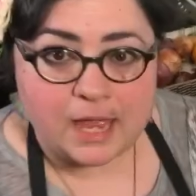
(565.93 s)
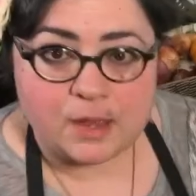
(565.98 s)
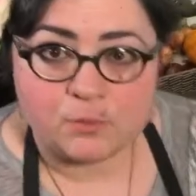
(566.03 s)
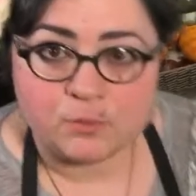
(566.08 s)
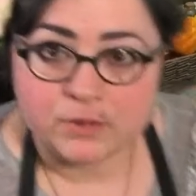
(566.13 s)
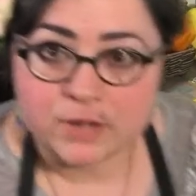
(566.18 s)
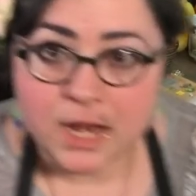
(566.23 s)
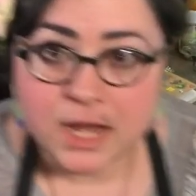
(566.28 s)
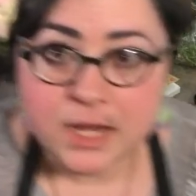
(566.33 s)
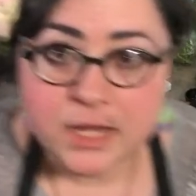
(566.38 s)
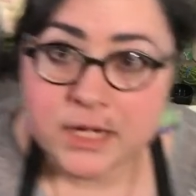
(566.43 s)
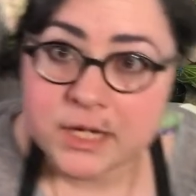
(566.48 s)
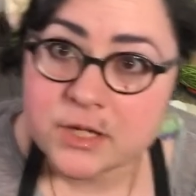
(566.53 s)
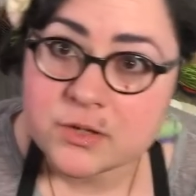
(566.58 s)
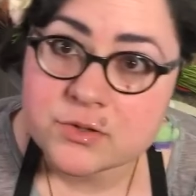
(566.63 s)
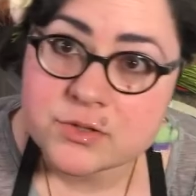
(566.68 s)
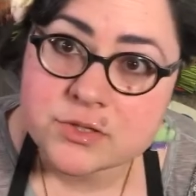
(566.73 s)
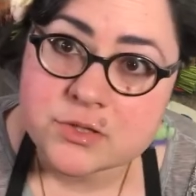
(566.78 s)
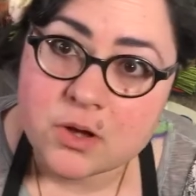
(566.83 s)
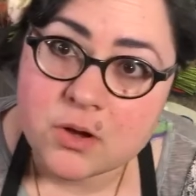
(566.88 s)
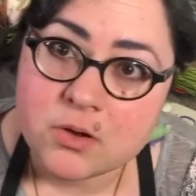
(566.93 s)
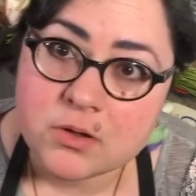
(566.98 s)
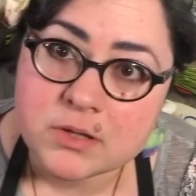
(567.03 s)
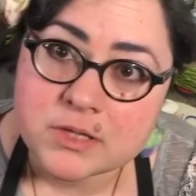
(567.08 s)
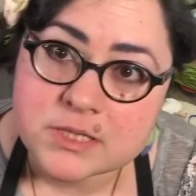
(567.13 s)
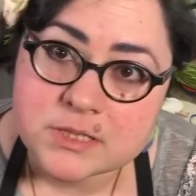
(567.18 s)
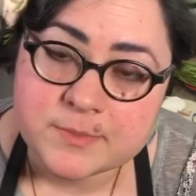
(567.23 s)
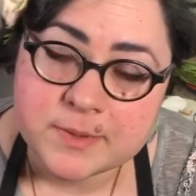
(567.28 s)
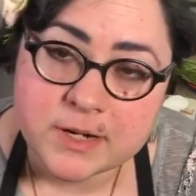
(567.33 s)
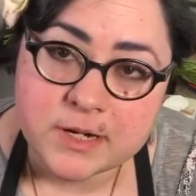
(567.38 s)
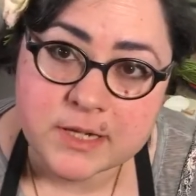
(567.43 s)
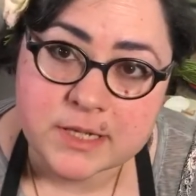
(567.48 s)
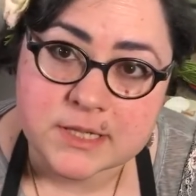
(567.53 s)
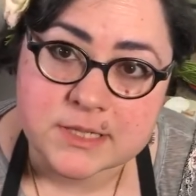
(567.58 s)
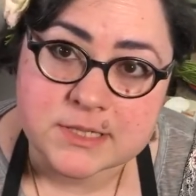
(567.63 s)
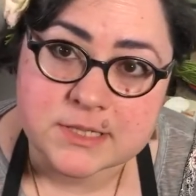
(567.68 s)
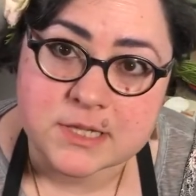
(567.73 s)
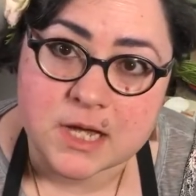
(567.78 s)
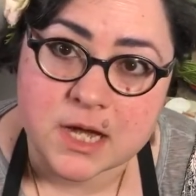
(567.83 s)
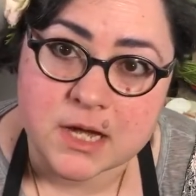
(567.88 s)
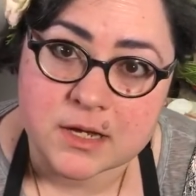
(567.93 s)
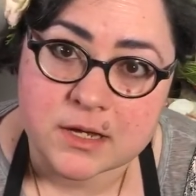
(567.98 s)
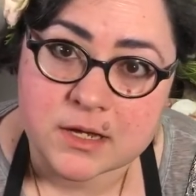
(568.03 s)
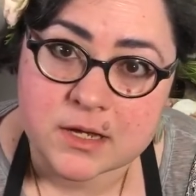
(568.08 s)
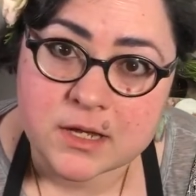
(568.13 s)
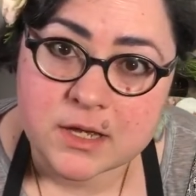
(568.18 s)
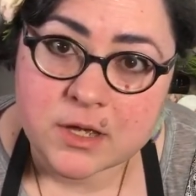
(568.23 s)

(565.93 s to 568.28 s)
And we're not gonna use the whole asparagus stock.